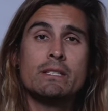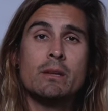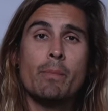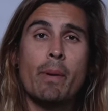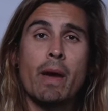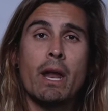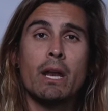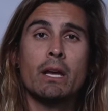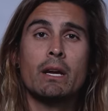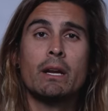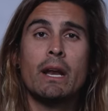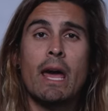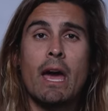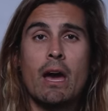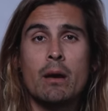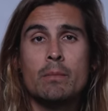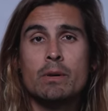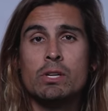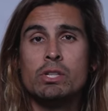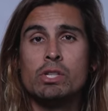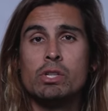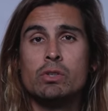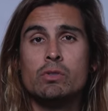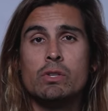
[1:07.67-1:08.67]
depending on how
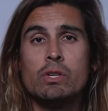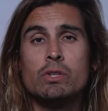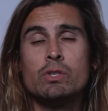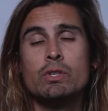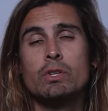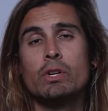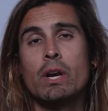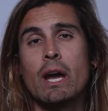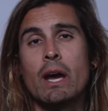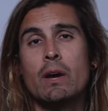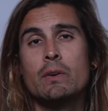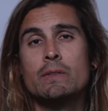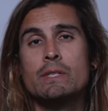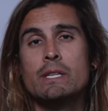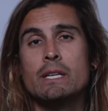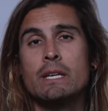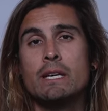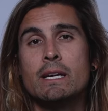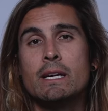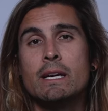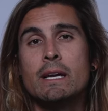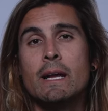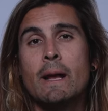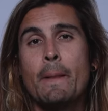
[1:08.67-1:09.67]
much you use your housing.